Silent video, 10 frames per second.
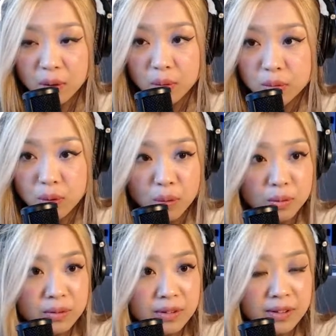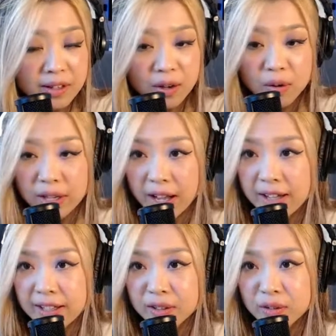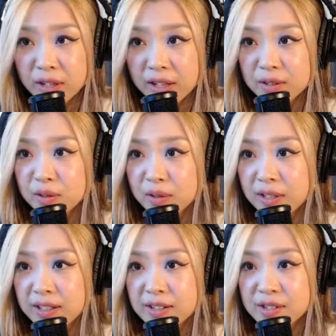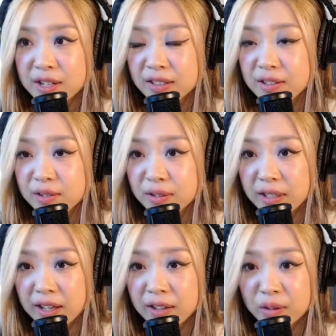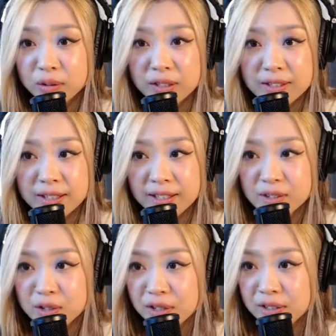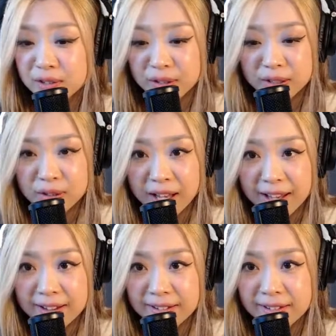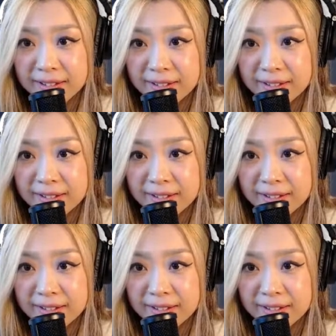Oh no. Okay, I cannot actually share the screen. I thought that I can share the screen today.